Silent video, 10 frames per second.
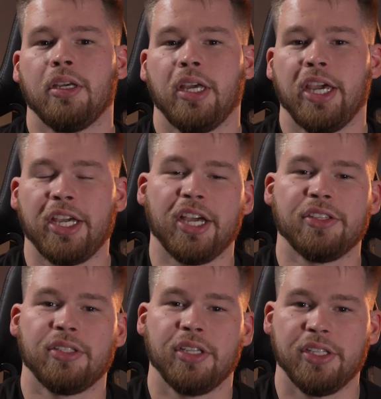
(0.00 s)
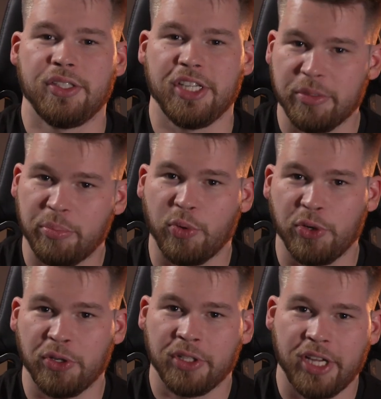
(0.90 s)
Hey guys, it's Ian
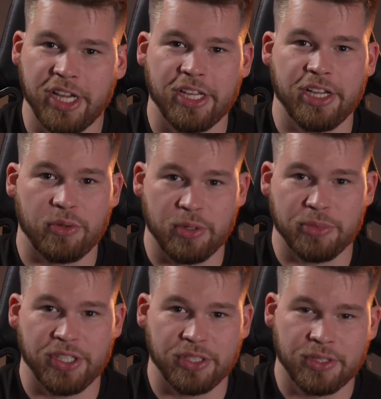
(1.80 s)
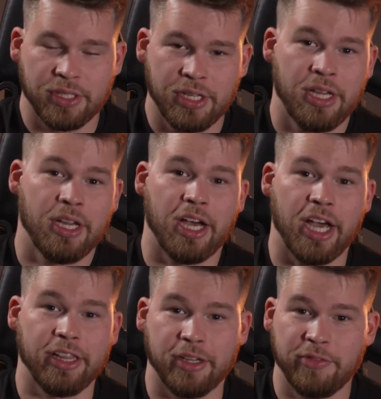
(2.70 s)
Porter, aka Crimsix.
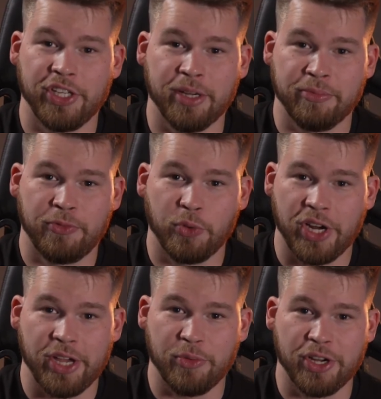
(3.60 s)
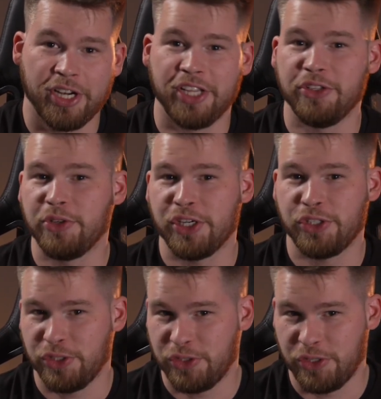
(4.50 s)
I love the M4A1 and you guys
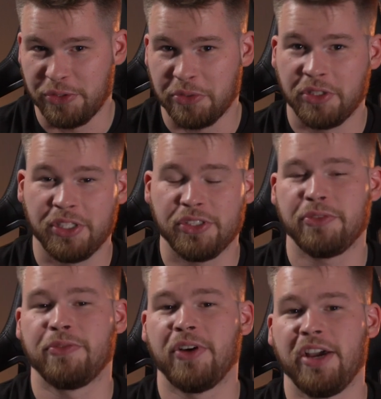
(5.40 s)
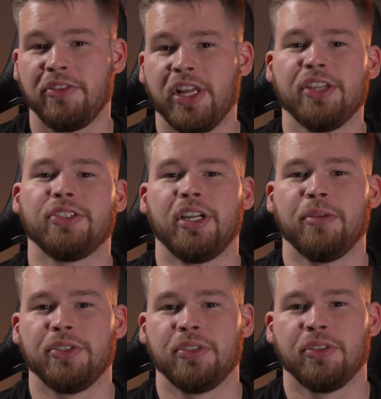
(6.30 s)
should too. These are 5 class
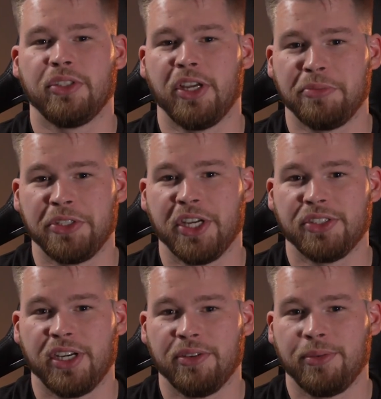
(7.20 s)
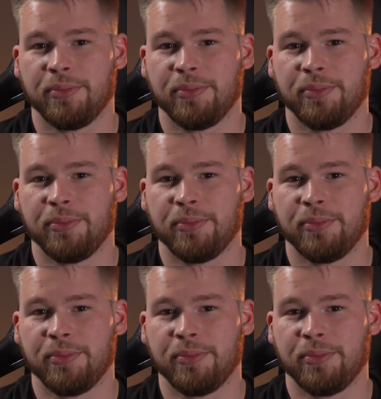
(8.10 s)
setups to help you guys out.